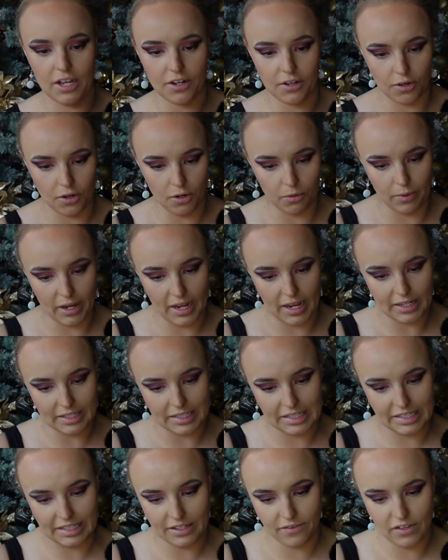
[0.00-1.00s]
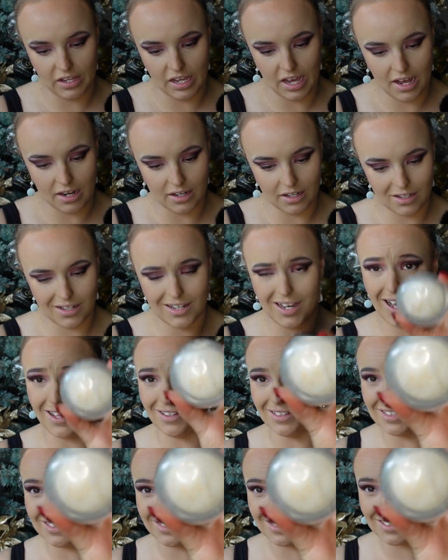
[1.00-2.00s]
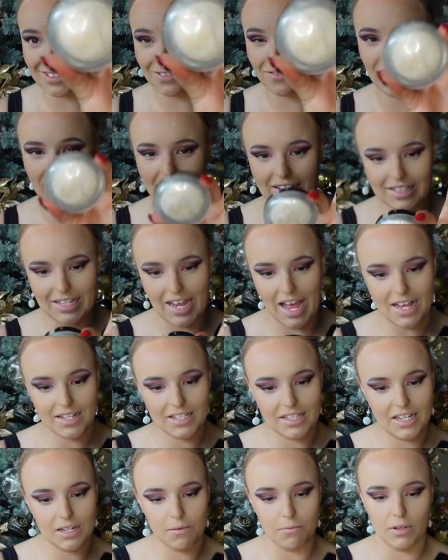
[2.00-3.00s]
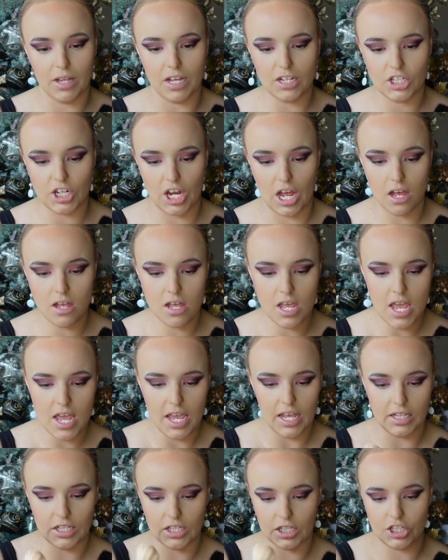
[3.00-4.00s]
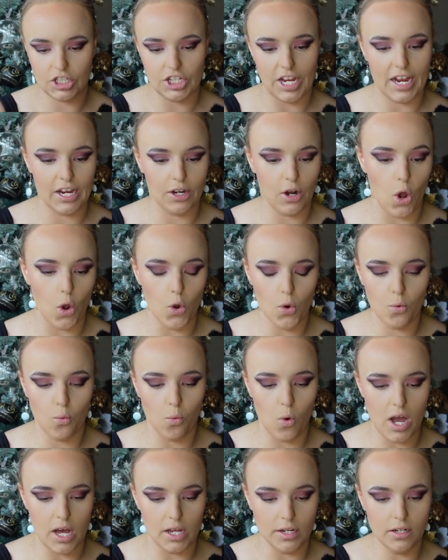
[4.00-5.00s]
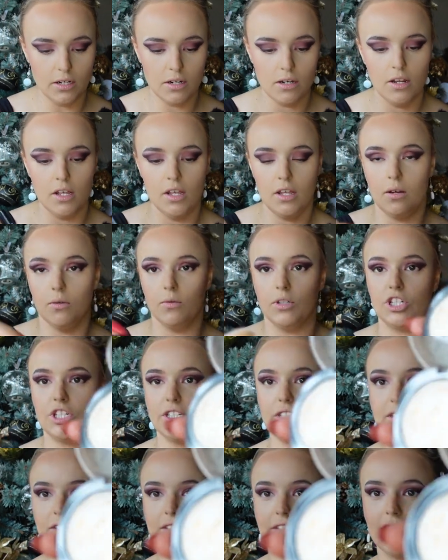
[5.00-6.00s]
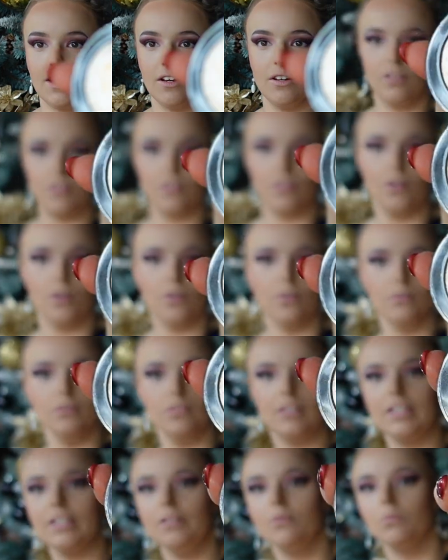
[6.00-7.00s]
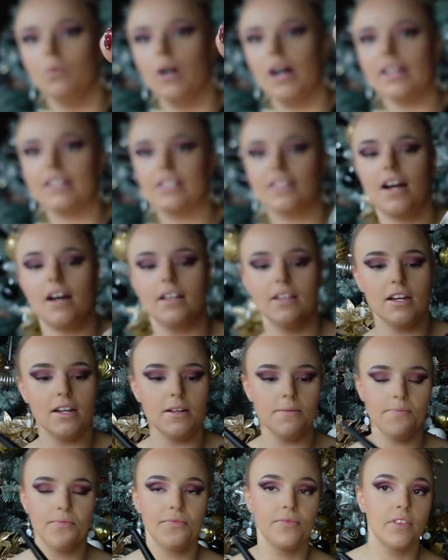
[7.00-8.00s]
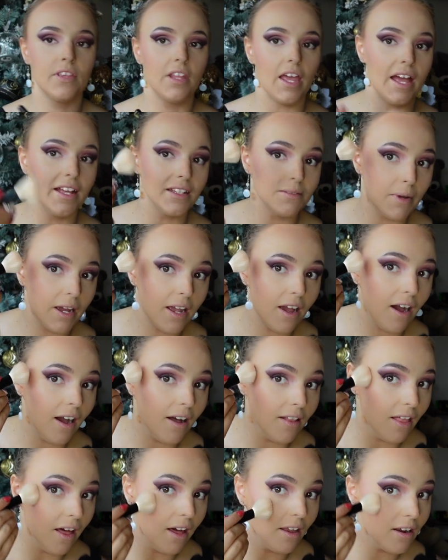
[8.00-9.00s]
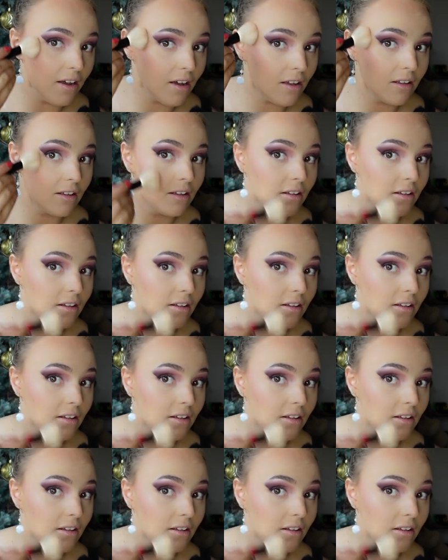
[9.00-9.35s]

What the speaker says: I don't know where, Siviana Colors Fantastic Blusher in the shade 01, which is this like goldy white color as my highlighter.